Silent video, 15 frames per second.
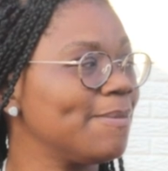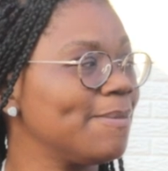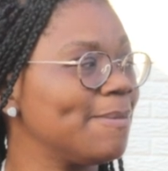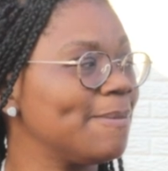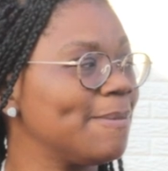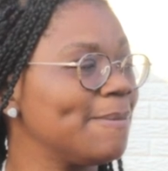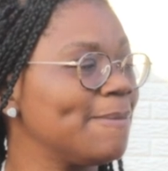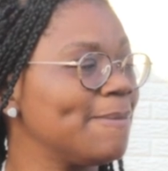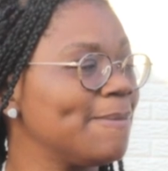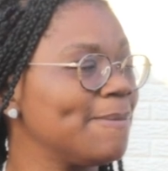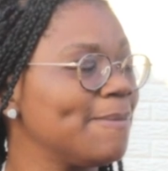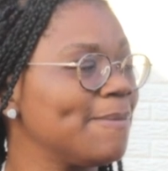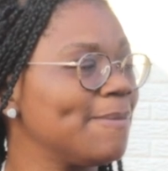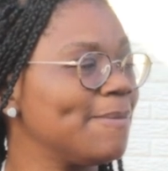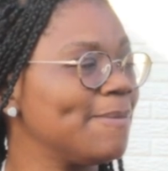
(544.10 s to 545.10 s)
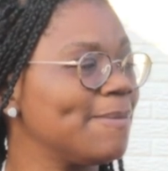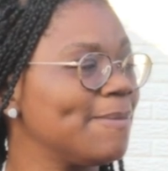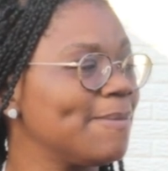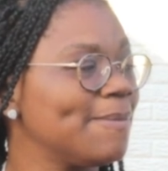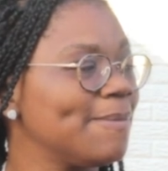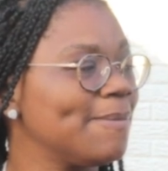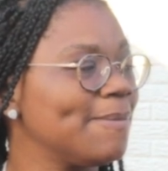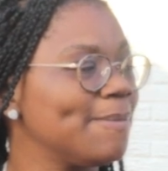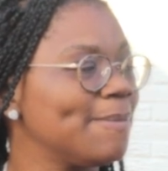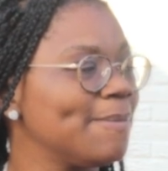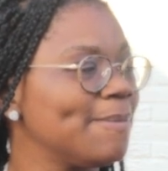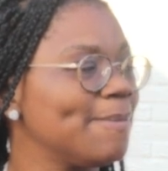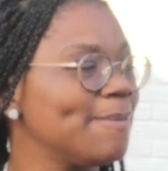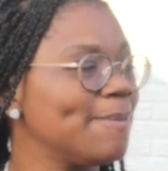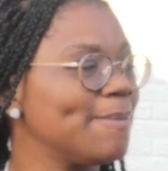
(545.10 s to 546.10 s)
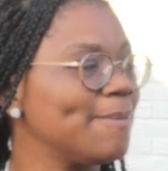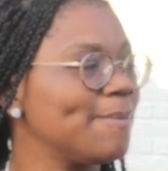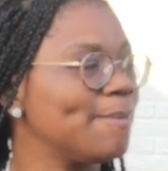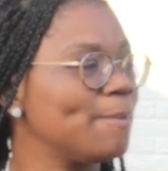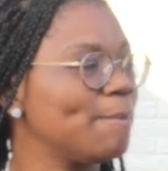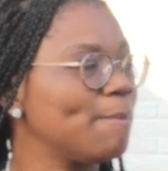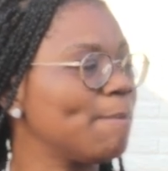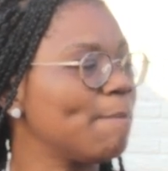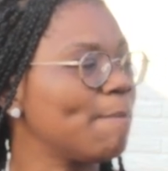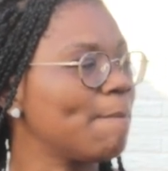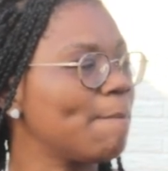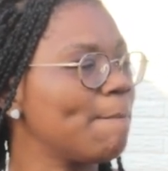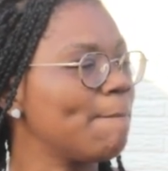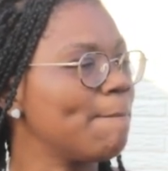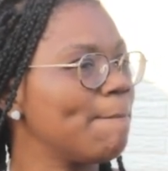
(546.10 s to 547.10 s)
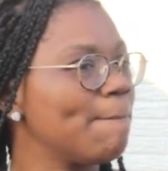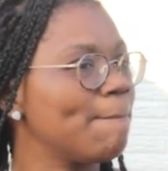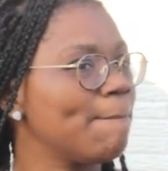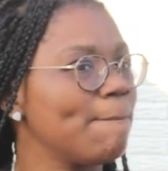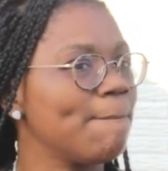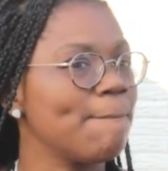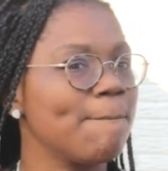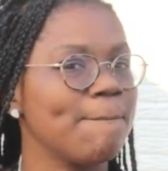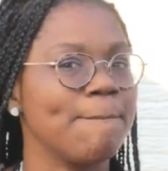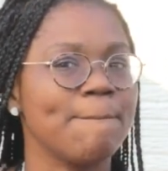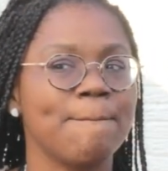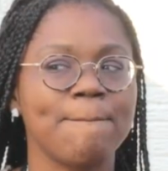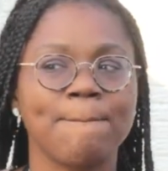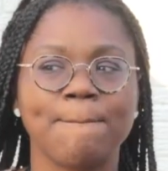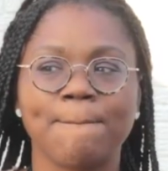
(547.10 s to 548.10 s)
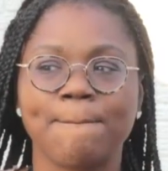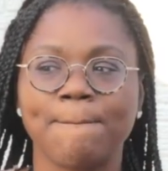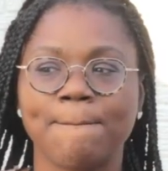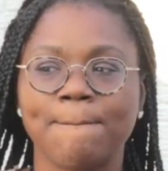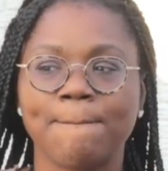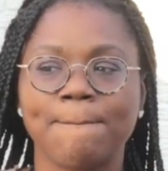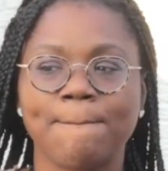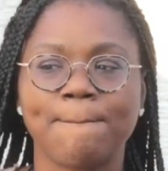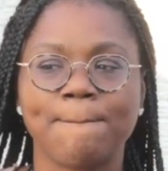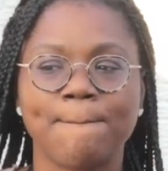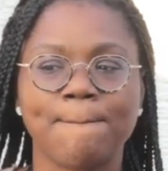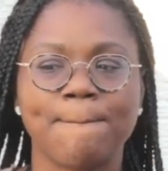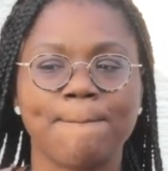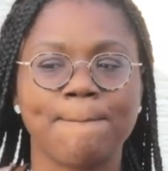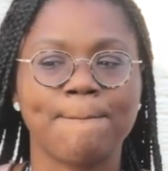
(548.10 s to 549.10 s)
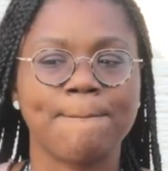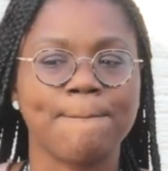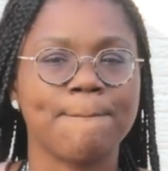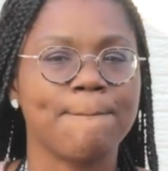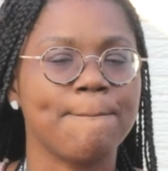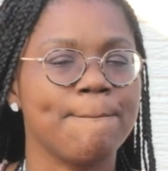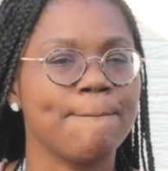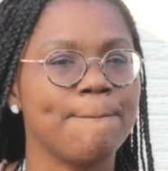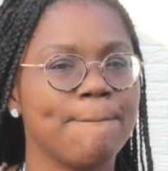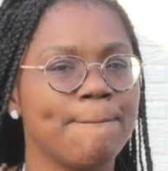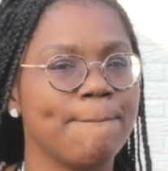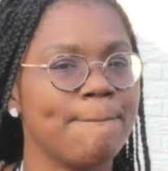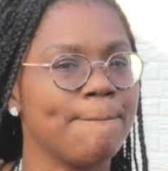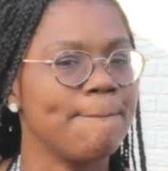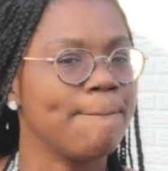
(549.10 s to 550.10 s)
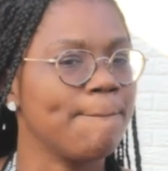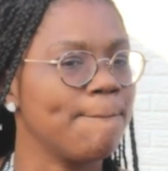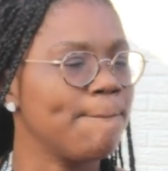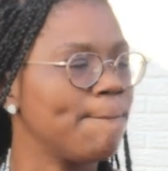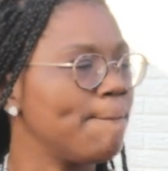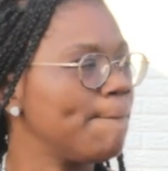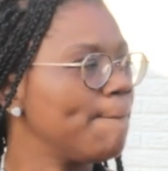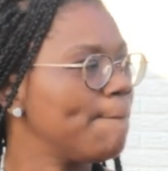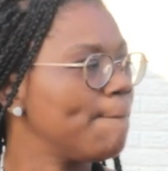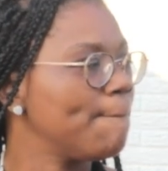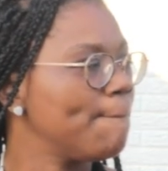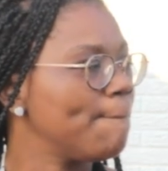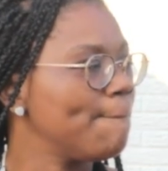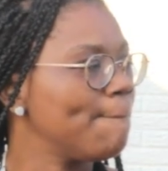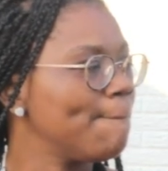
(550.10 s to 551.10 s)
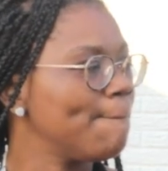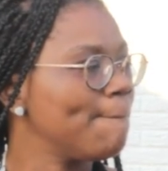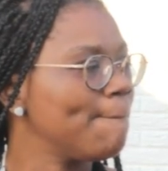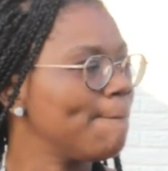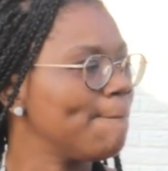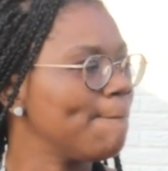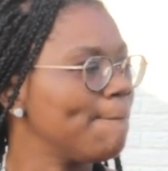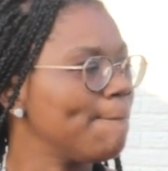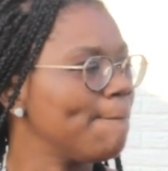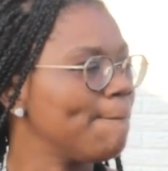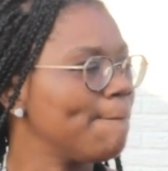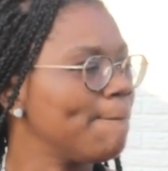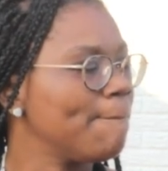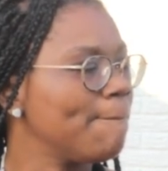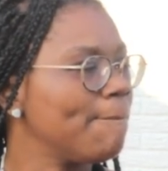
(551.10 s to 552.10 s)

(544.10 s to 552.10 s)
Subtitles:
This person isn't speaking.